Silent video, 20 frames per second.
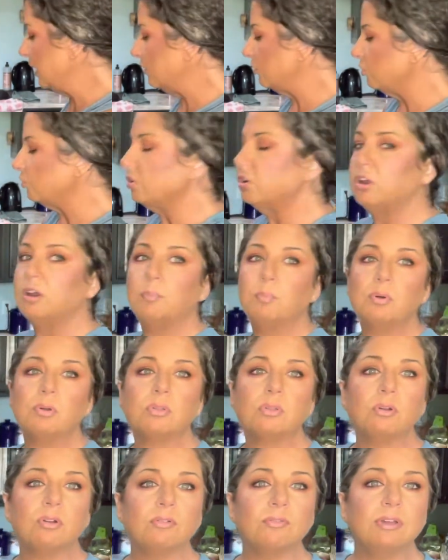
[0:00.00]
sure you're
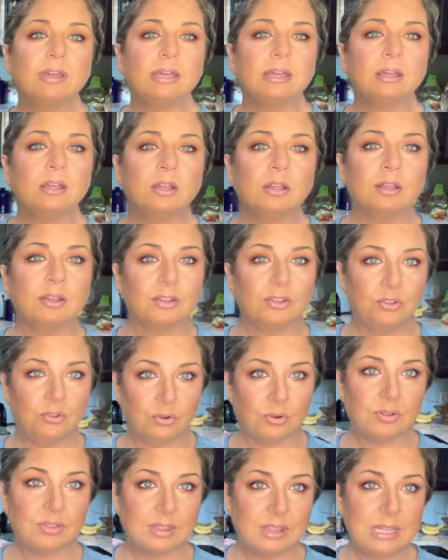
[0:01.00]
preserving
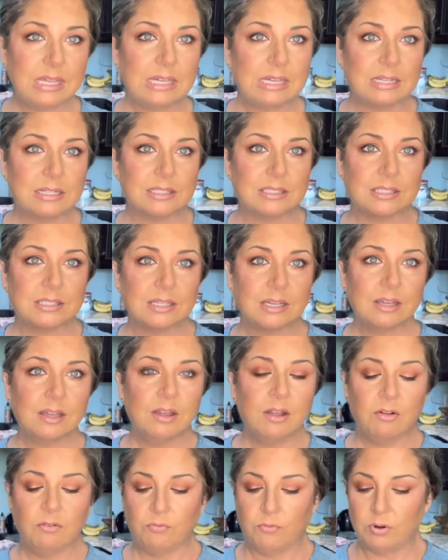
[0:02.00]
your seeds
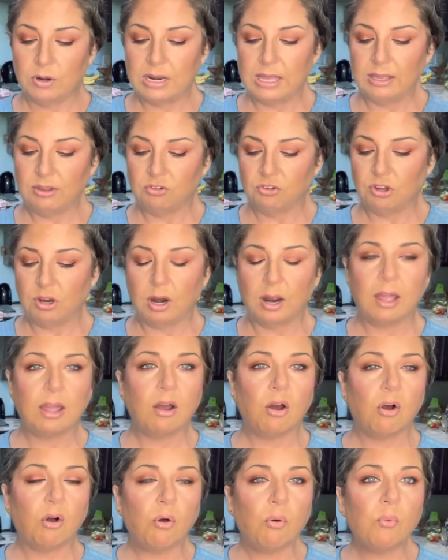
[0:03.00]
for next year, I
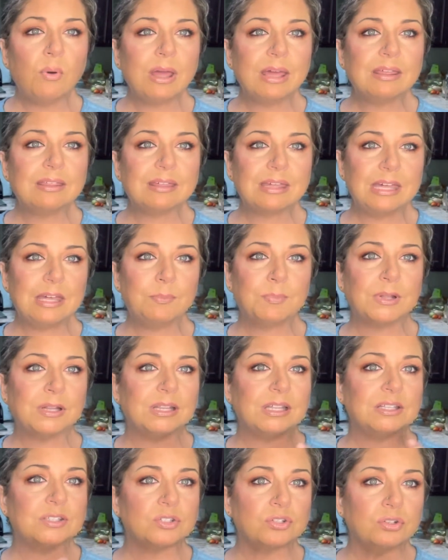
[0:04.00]
always keep at
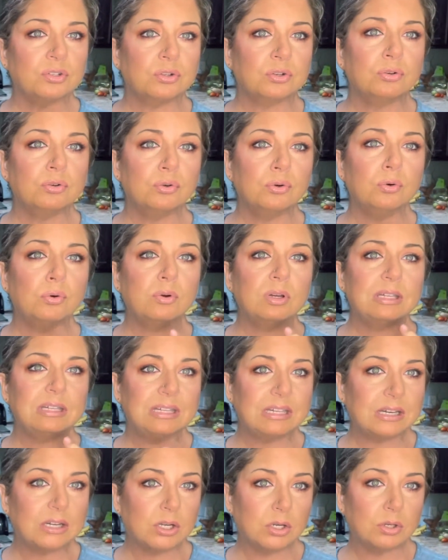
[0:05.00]
least 2
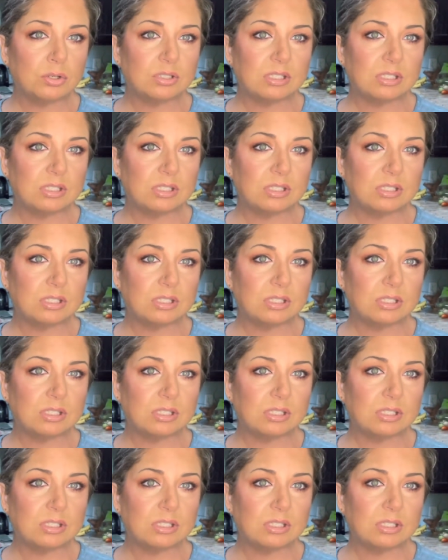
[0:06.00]
years